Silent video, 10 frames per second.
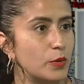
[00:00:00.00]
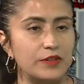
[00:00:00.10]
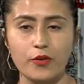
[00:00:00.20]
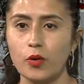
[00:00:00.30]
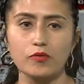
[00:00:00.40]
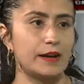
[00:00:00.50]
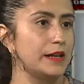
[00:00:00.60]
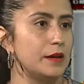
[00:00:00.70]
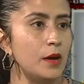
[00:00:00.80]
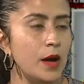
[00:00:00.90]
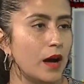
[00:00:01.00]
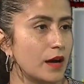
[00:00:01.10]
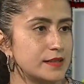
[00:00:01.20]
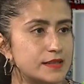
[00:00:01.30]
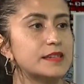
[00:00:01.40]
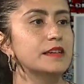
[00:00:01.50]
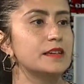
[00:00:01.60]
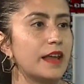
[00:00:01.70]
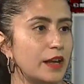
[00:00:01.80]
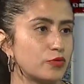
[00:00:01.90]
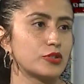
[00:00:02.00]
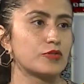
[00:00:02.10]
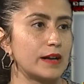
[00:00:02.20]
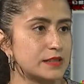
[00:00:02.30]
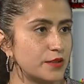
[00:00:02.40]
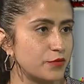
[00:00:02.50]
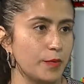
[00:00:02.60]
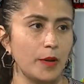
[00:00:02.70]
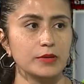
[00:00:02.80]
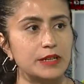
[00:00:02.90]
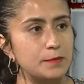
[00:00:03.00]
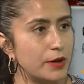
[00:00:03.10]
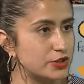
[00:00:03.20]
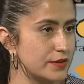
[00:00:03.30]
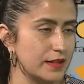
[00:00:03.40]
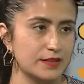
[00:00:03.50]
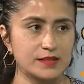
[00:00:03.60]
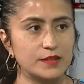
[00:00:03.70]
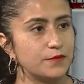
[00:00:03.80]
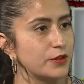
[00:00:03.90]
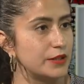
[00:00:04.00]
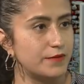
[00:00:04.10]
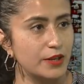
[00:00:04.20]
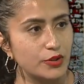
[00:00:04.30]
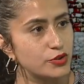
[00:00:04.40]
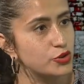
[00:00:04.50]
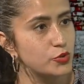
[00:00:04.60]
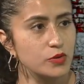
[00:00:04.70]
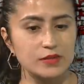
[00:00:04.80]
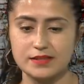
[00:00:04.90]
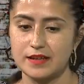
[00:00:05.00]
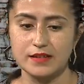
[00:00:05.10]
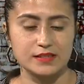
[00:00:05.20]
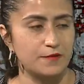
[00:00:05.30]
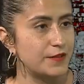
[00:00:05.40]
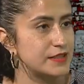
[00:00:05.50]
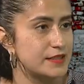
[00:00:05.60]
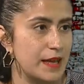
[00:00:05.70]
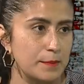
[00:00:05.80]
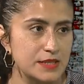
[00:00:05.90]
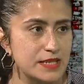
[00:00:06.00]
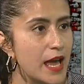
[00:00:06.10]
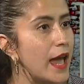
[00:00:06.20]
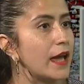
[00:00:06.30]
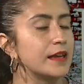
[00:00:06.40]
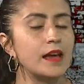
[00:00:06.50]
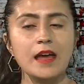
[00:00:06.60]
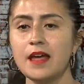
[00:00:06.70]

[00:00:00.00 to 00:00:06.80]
We've already seen a regressive Republican budget that doesn't fully fund our schools, that doesn't fix the MTA,